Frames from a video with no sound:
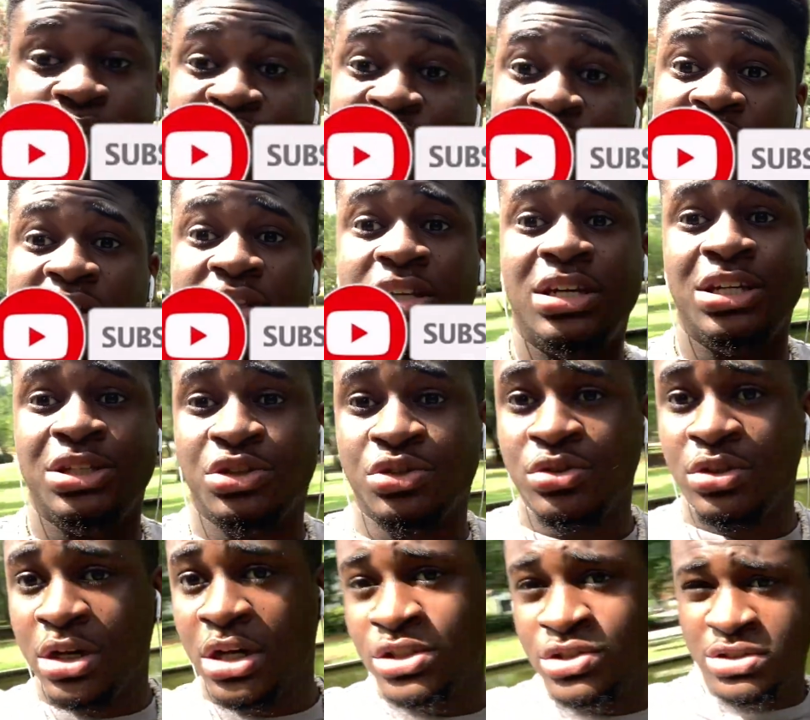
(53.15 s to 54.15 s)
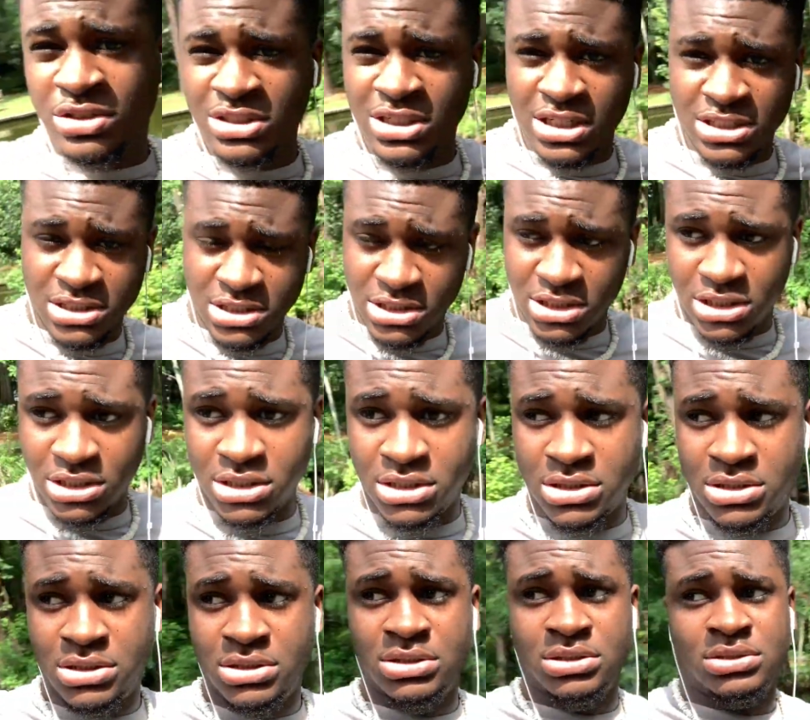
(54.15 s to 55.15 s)
We finally hit three hundred yesterday.
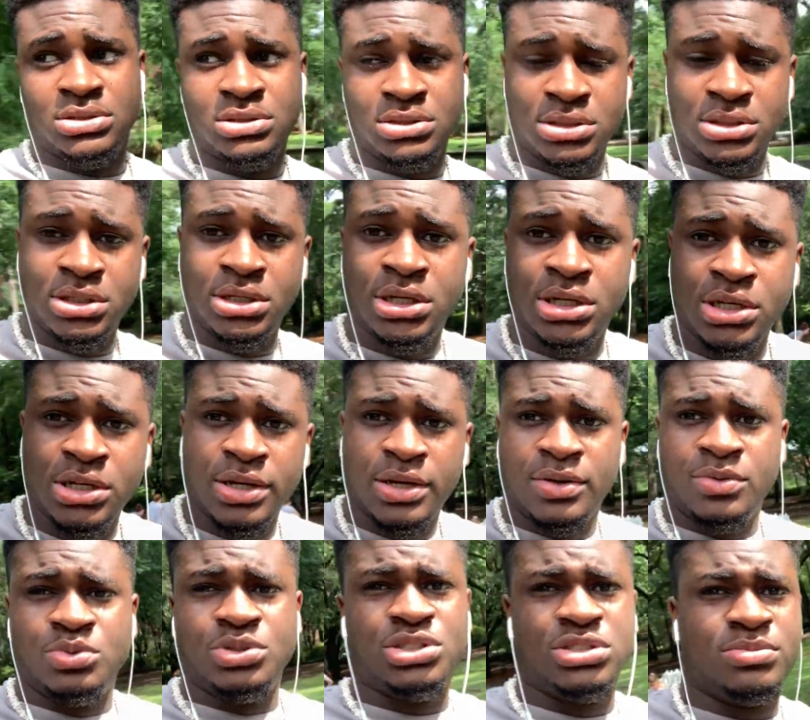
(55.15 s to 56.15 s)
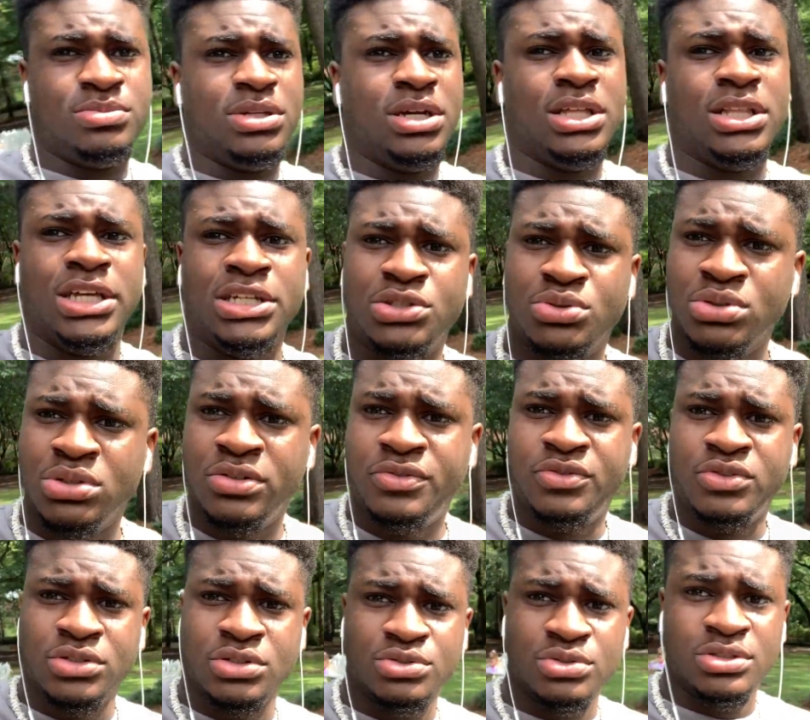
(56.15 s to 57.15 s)
We should be at like three oh
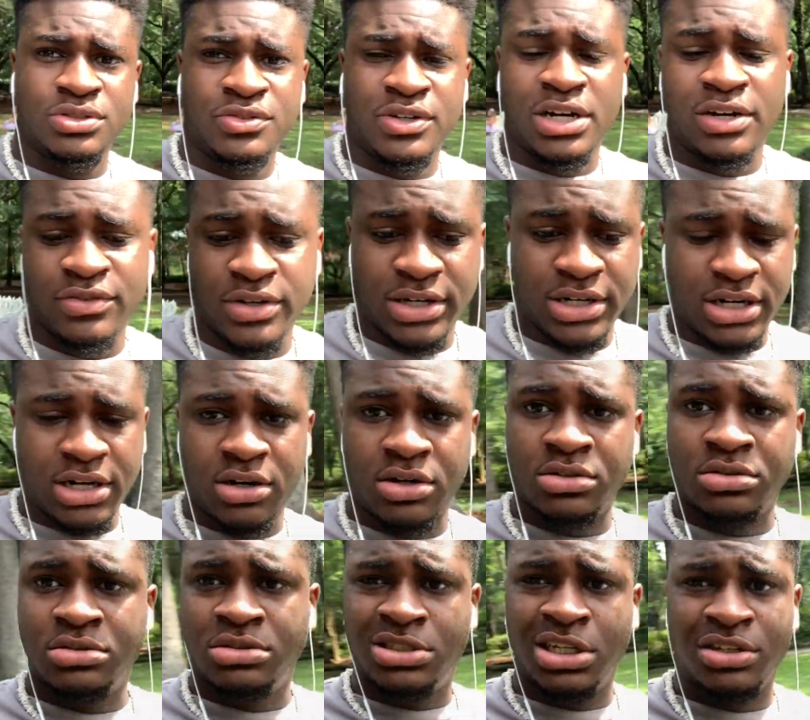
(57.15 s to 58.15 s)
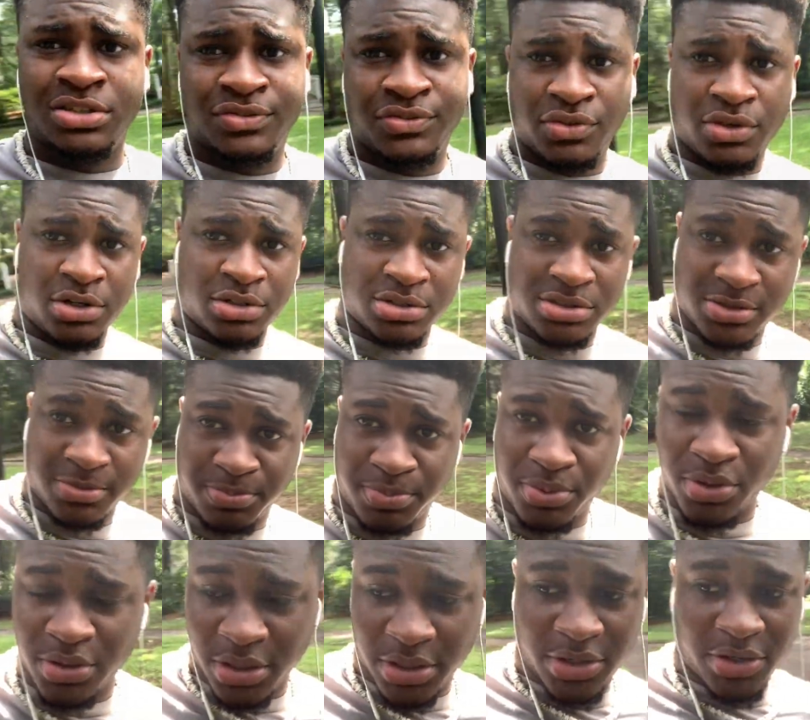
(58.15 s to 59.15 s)
four, three oh five right now. Thank you for all the
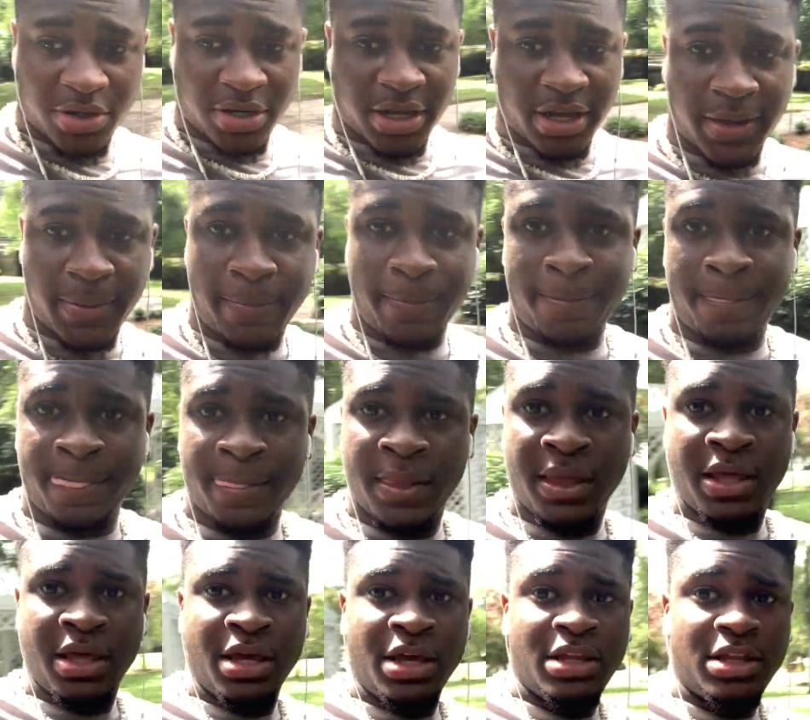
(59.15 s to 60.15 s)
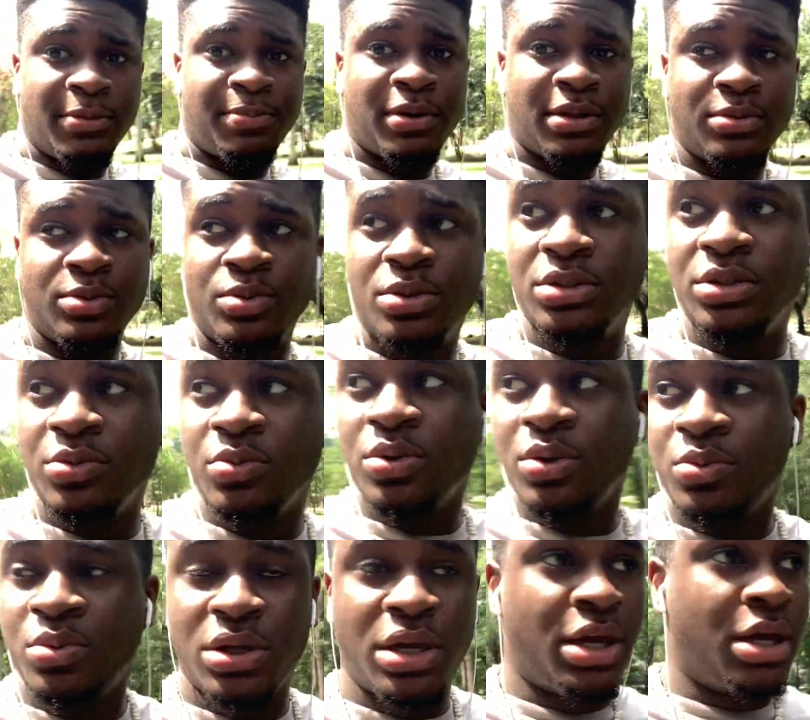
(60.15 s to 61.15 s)
support and all that. Y'all probably wondering where
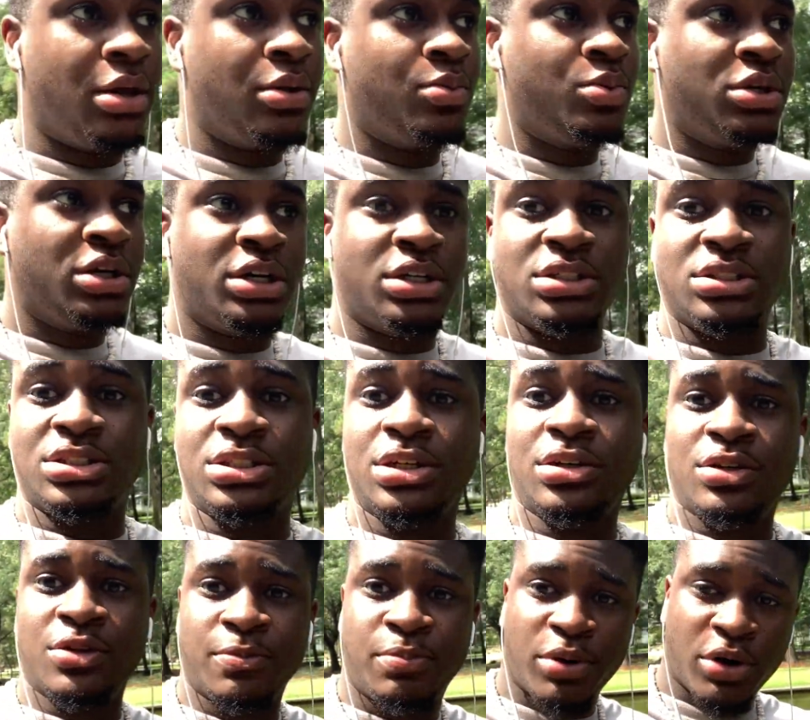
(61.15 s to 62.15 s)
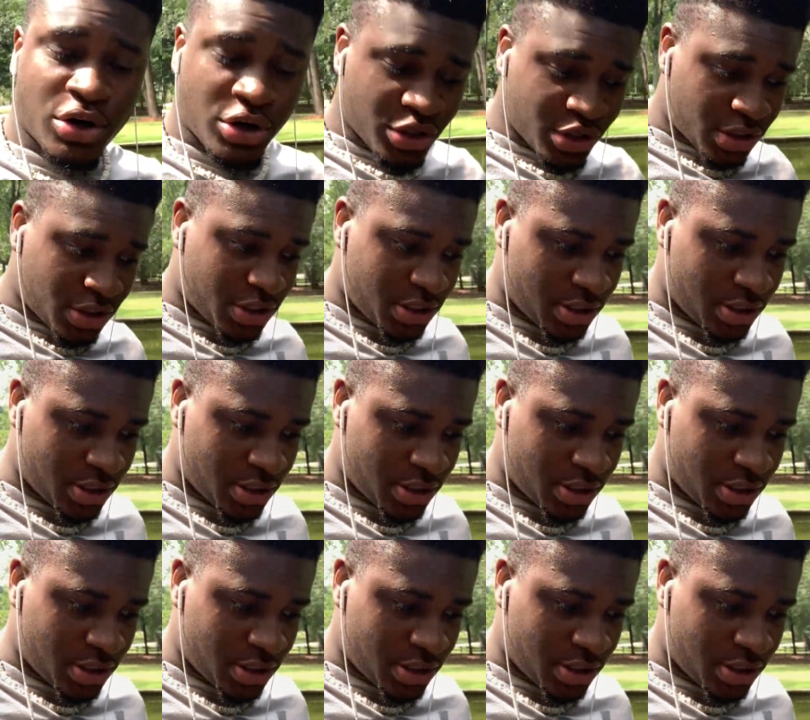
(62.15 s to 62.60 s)
we at. We are at Azalea Park.